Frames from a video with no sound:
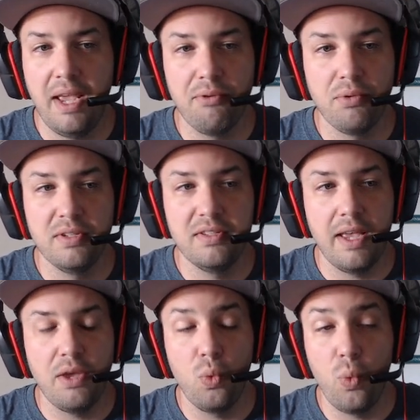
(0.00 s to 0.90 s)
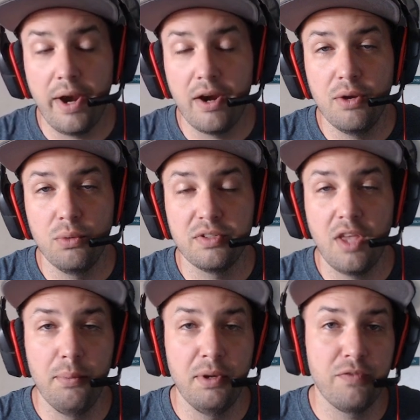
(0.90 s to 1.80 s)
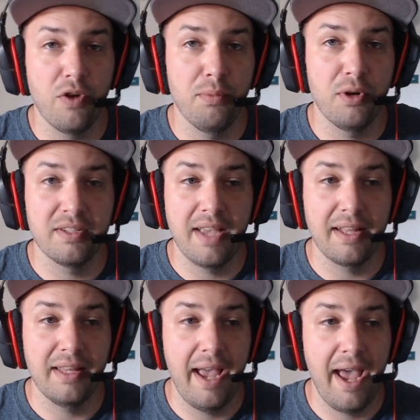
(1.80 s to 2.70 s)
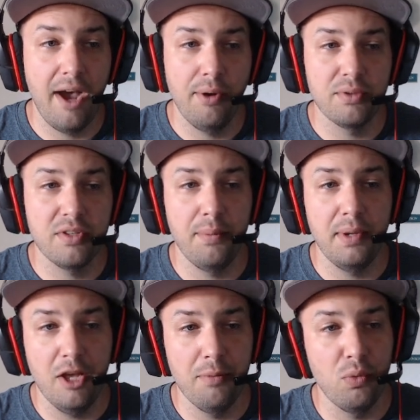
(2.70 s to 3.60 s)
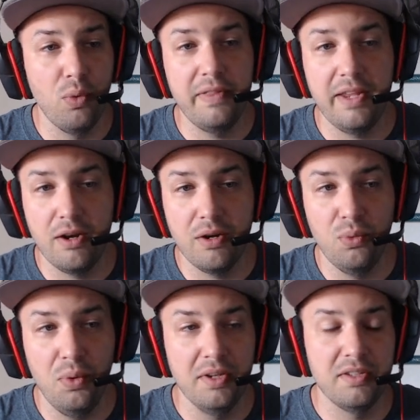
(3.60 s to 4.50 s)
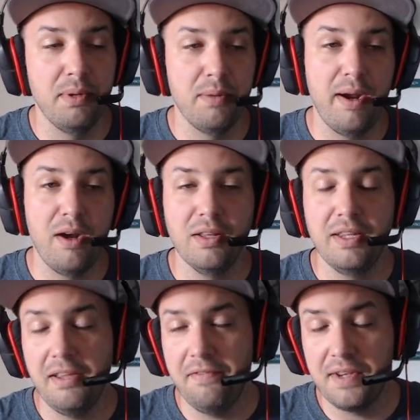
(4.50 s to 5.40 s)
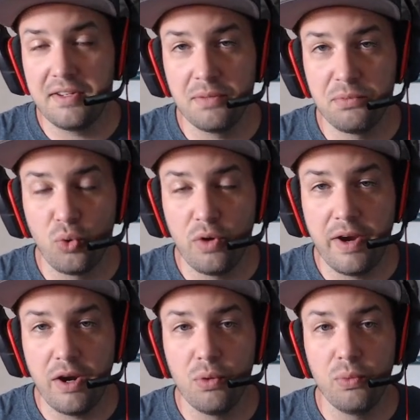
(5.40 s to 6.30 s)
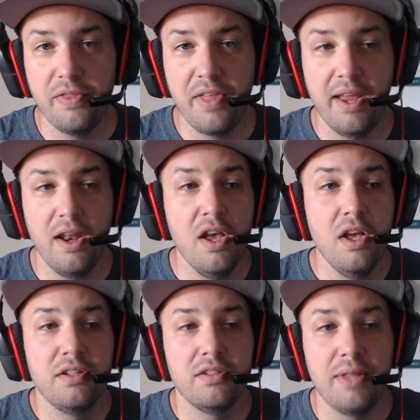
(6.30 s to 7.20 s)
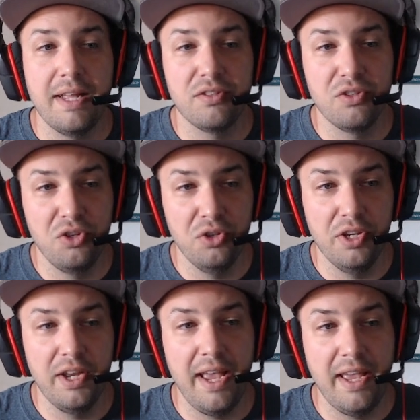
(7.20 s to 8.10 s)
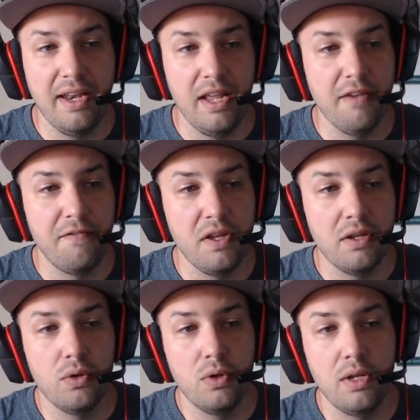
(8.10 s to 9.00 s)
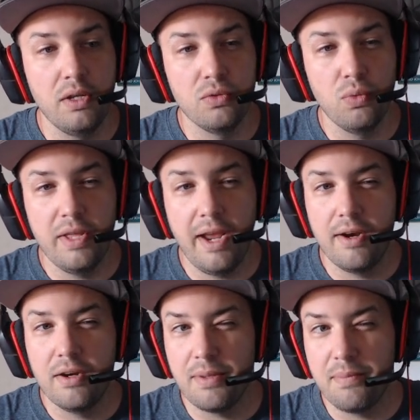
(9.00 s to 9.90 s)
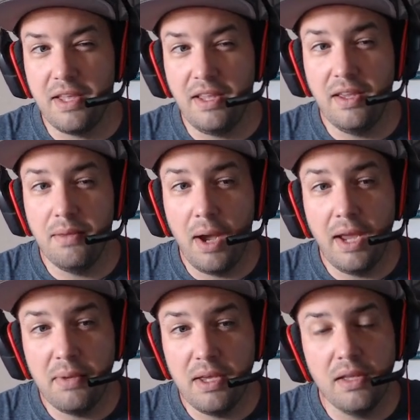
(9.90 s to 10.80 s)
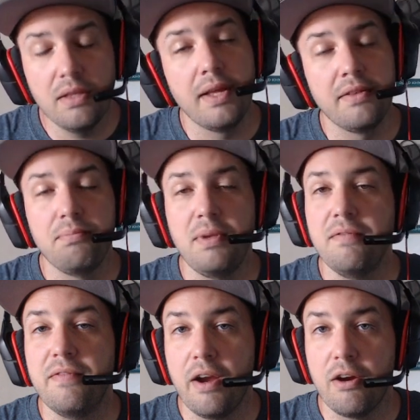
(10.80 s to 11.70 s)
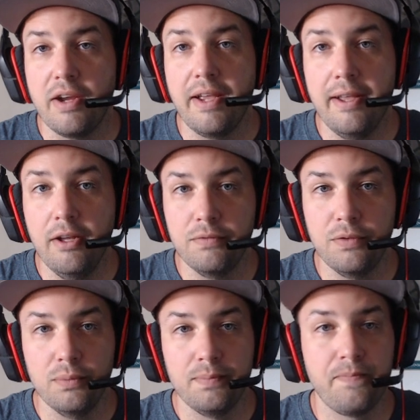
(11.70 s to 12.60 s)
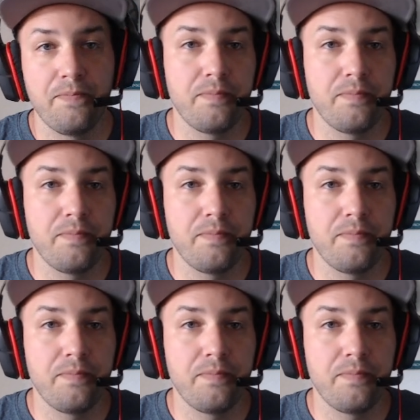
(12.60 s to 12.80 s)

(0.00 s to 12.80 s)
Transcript: can't really say where it was coming from or exactly how it was coming up or what the error was, but apparently they fixed some sort of error with that, so that's good. And if it is one of the errors I'm thinking it might be, that'd be very helpful.